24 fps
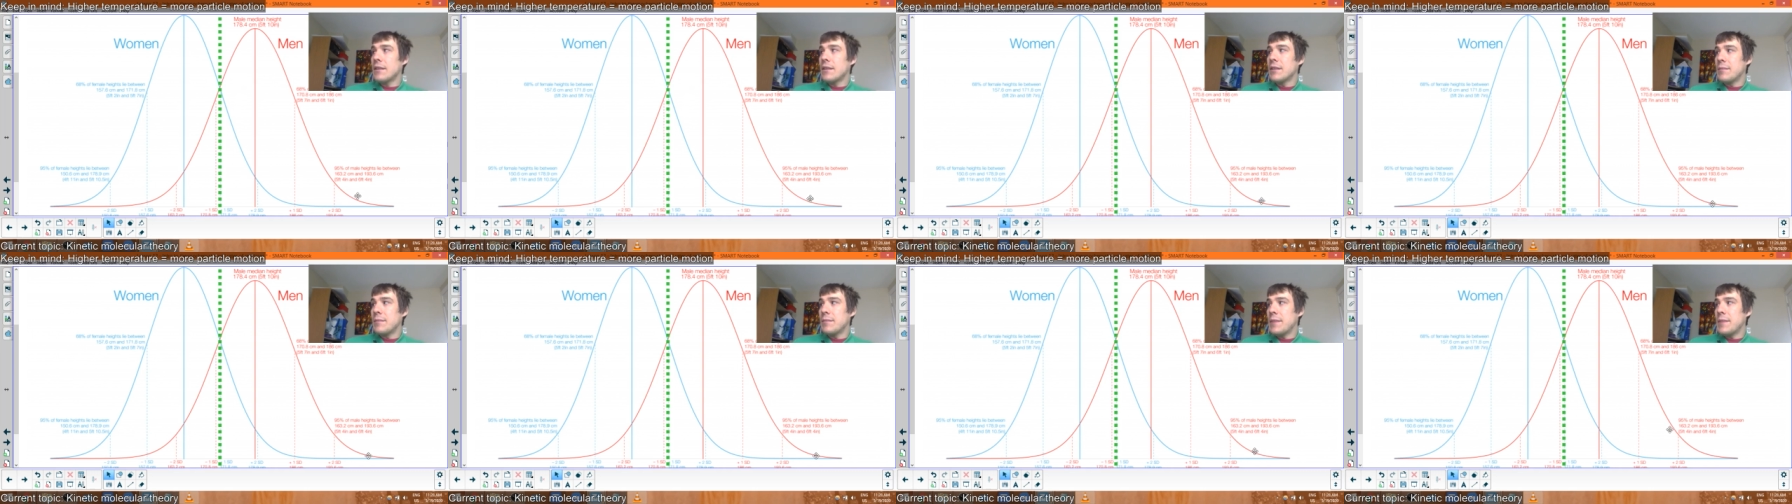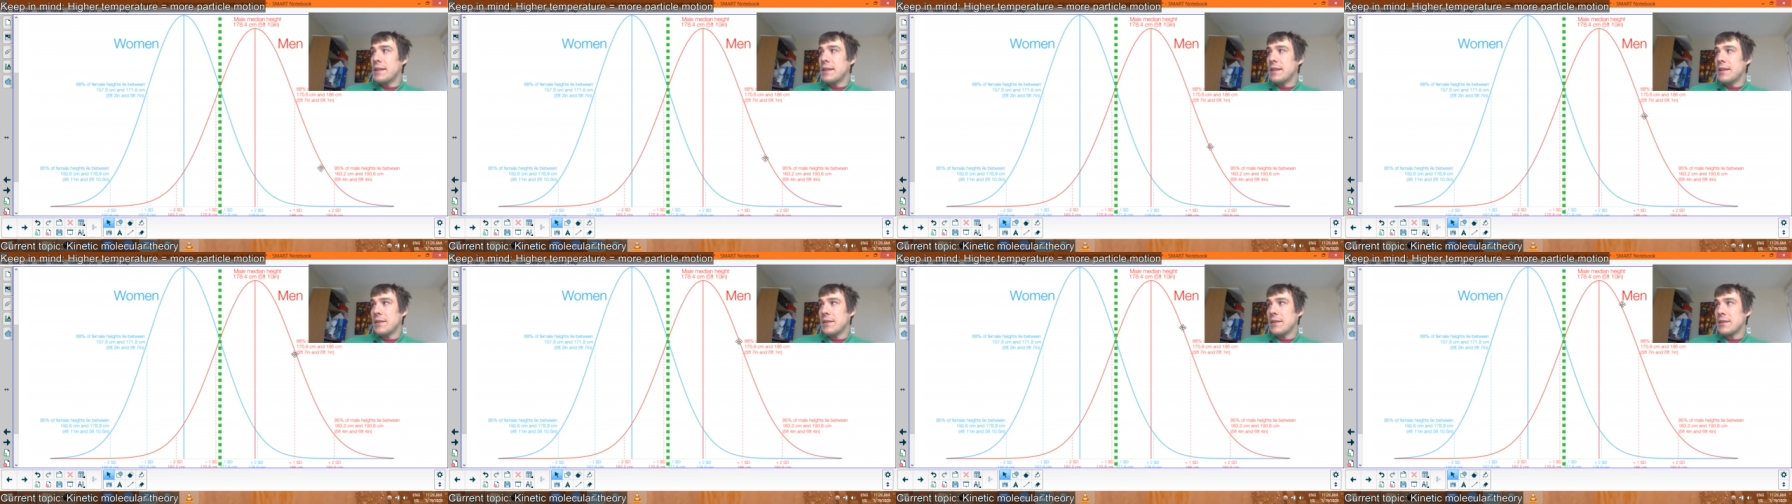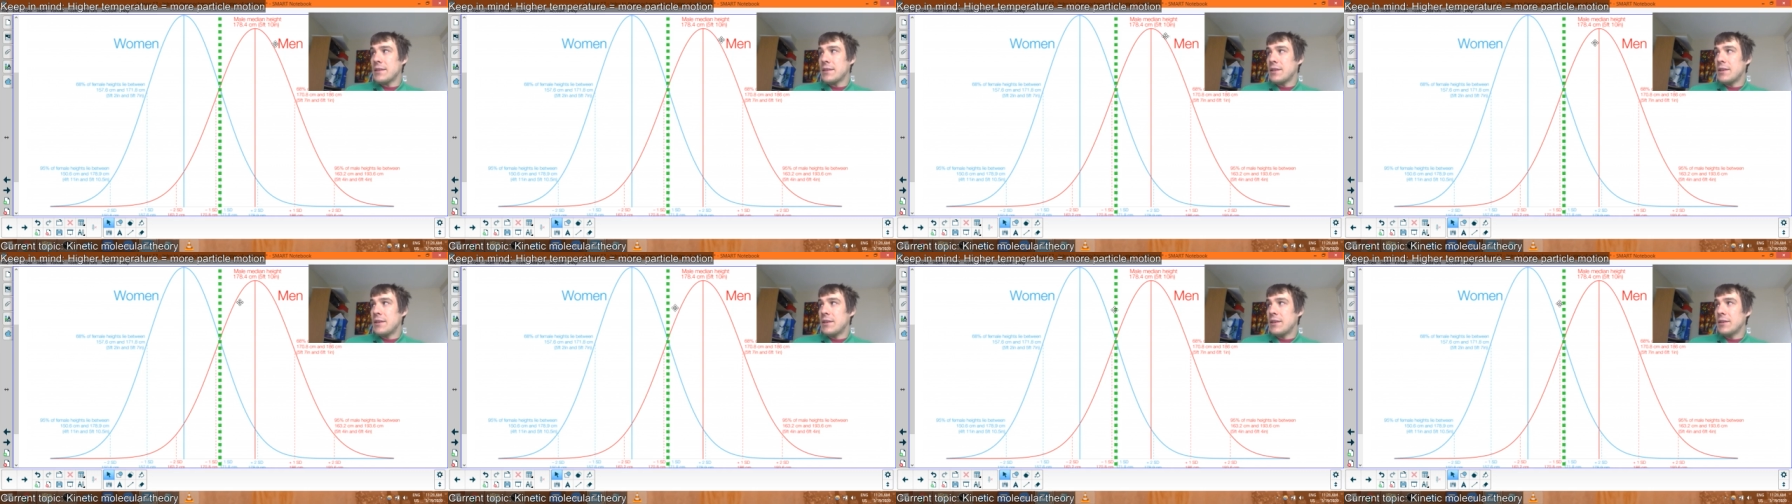the men that are
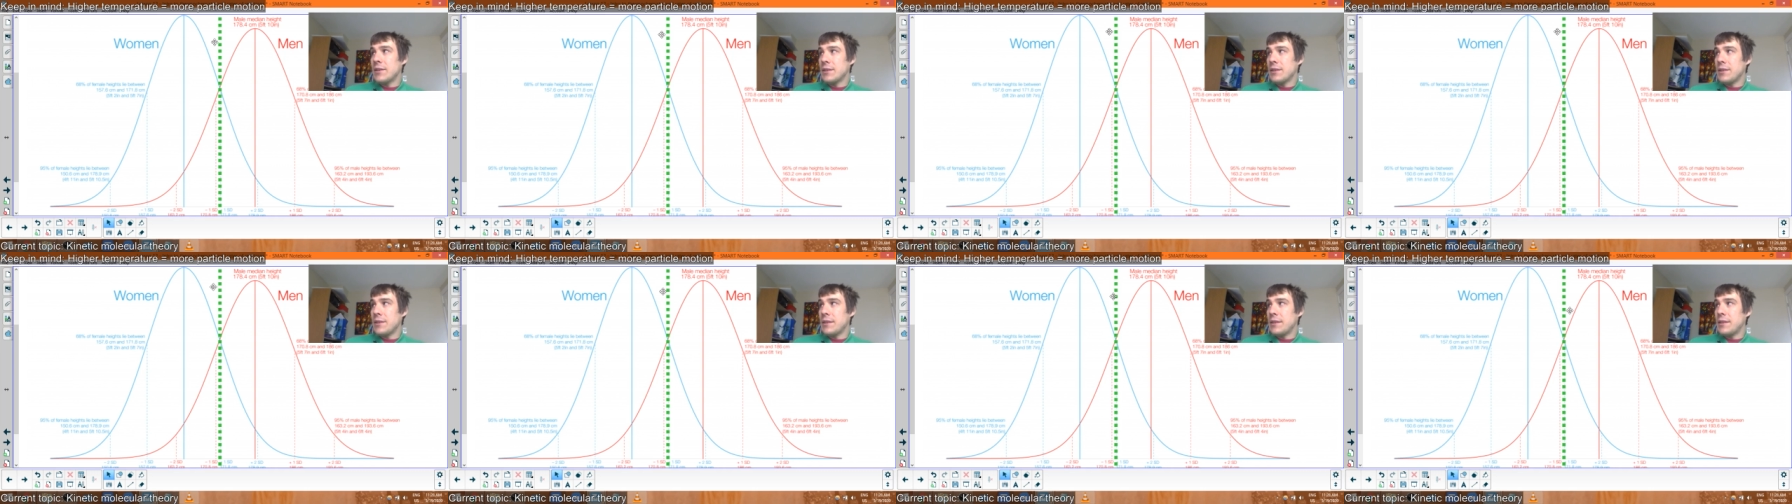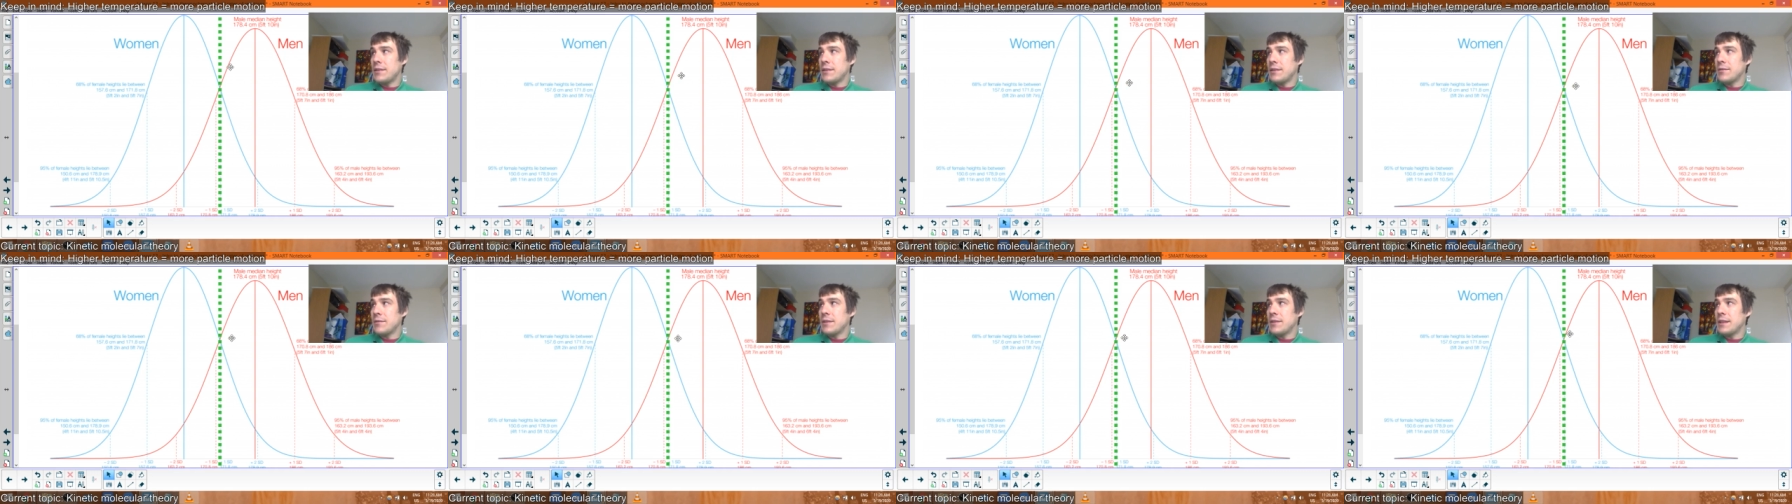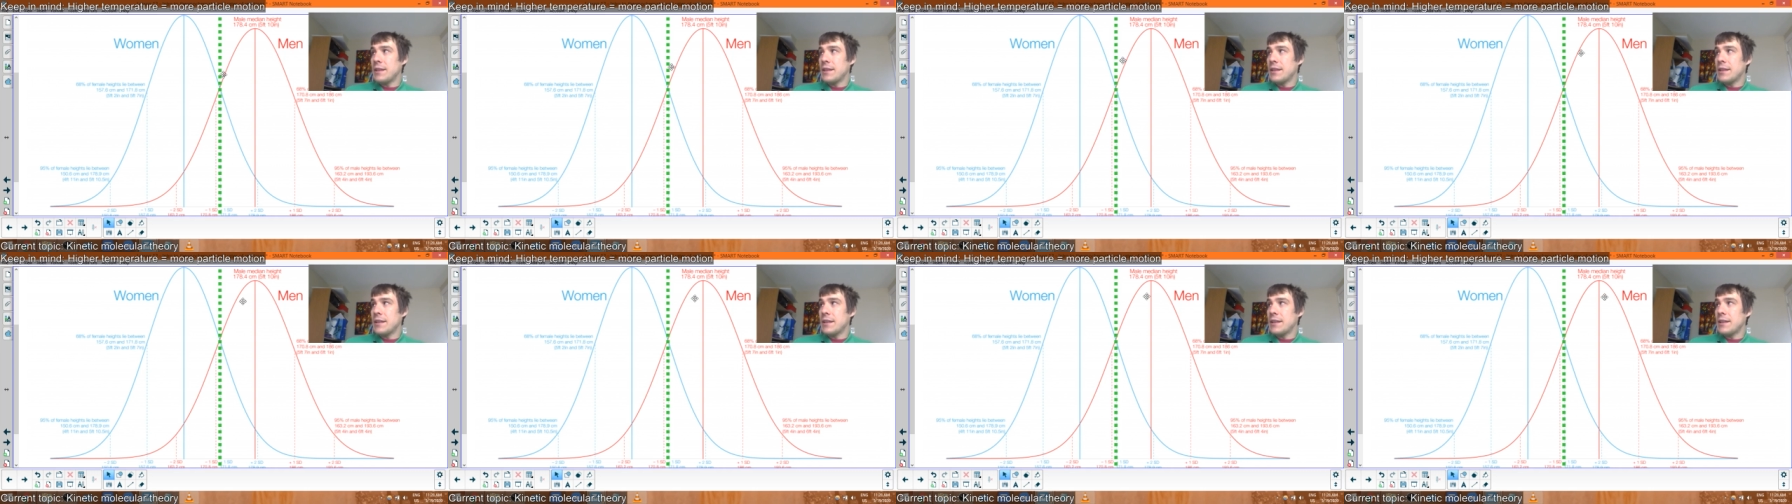taller than the green
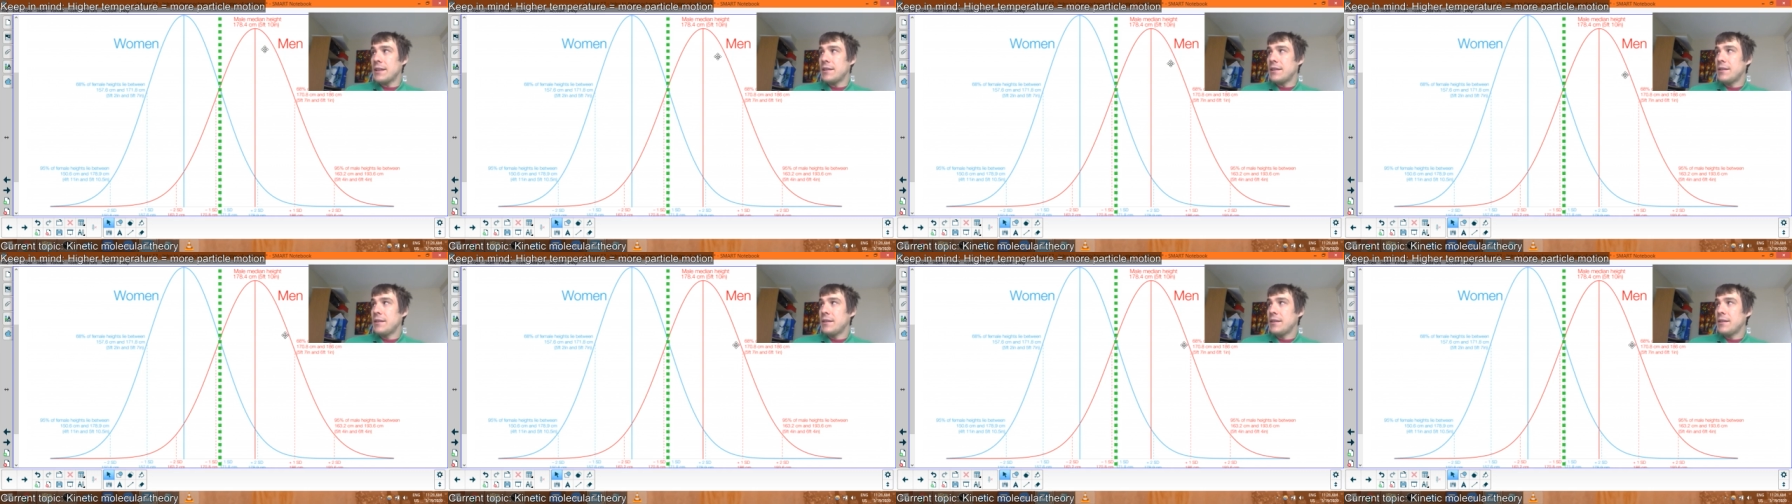line,